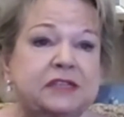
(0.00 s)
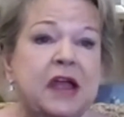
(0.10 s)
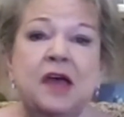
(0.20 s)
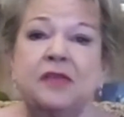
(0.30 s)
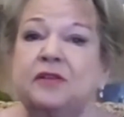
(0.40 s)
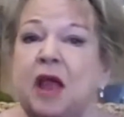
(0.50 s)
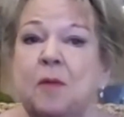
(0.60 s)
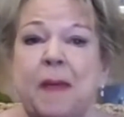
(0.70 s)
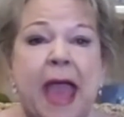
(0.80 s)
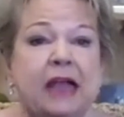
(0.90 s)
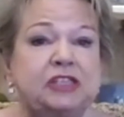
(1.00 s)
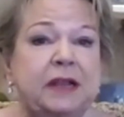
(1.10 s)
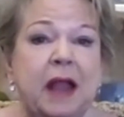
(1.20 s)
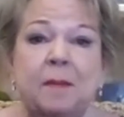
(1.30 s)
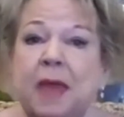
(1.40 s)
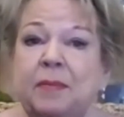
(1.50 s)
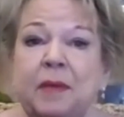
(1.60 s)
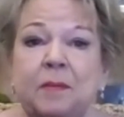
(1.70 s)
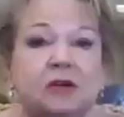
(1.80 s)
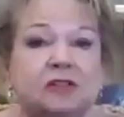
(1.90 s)
They're now packaging up maybe
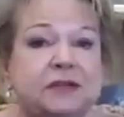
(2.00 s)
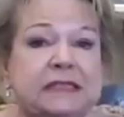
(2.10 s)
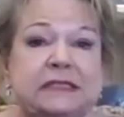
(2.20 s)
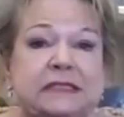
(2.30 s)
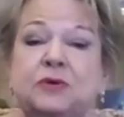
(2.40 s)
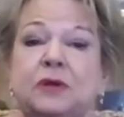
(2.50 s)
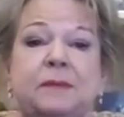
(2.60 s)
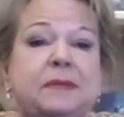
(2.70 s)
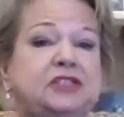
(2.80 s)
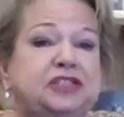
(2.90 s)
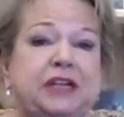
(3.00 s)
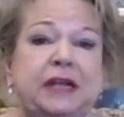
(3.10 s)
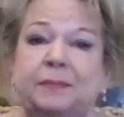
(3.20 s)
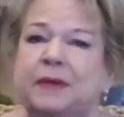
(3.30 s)
merchandise that's going to be shipped.